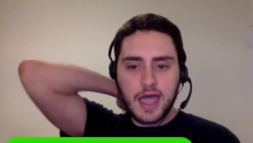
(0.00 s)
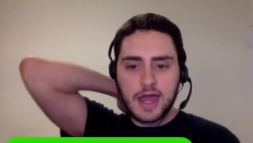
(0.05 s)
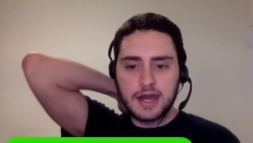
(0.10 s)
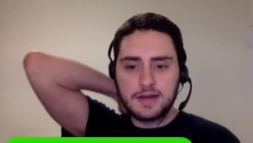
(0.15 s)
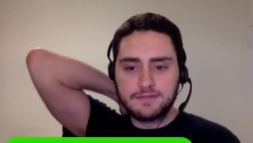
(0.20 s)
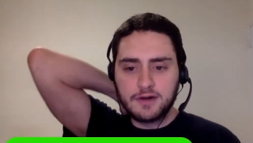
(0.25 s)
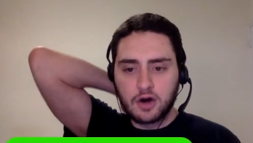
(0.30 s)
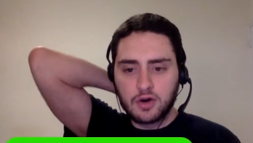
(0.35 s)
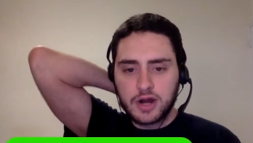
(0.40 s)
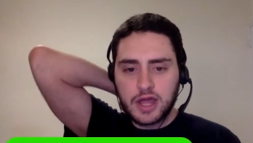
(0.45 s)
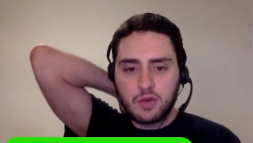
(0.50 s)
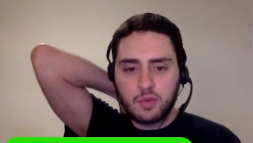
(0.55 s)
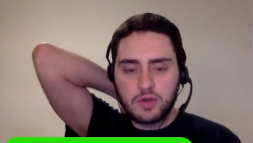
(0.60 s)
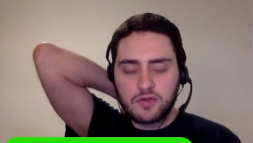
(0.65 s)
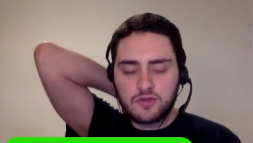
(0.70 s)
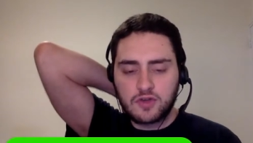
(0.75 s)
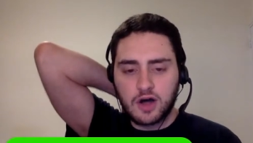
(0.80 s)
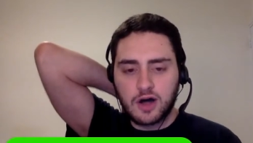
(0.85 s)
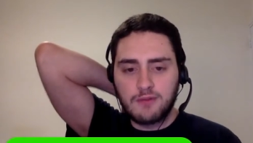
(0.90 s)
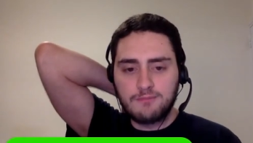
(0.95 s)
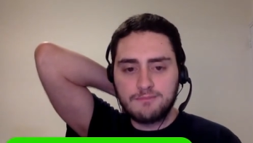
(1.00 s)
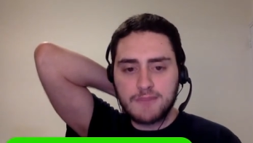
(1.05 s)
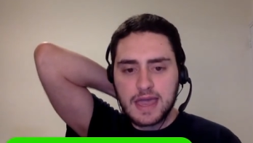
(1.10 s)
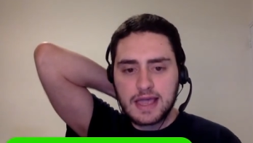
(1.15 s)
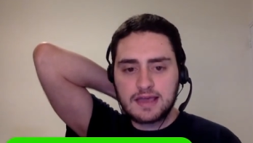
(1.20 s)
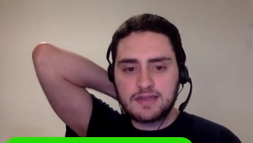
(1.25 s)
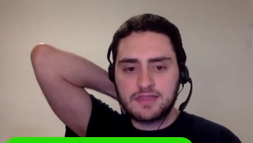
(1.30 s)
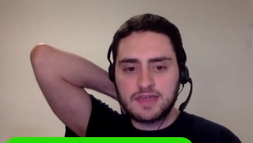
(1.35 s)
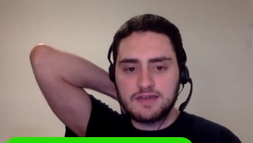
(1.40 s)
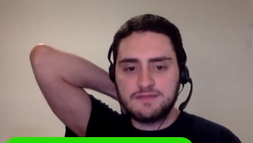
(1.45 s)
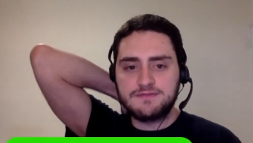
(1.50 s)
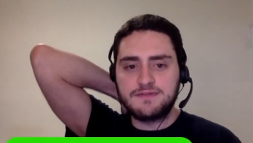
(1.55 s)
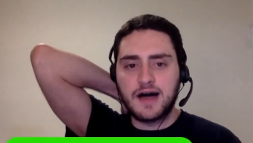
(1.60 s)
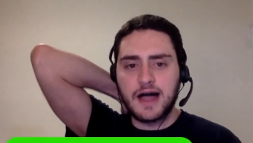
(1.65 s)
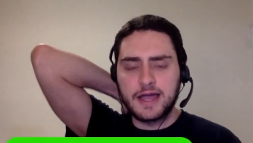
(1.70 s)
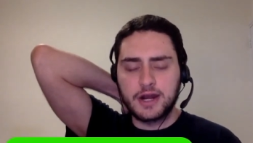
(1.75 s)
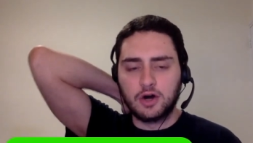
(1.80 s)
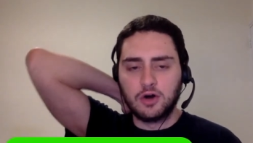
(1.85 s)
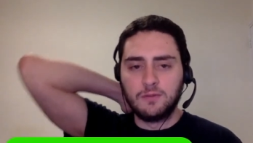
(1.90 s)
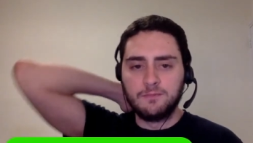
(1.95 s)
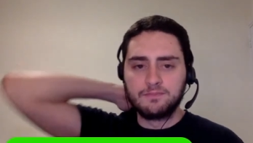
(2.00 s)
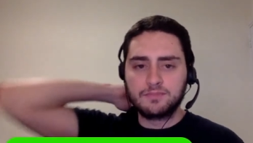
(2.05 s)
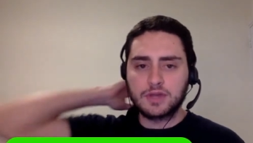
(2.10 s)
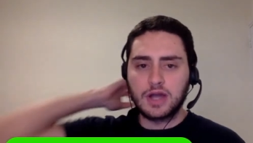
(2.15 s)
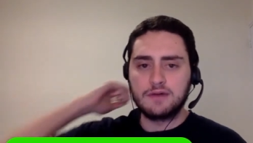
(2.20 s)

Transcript: And Navone, we saw make the final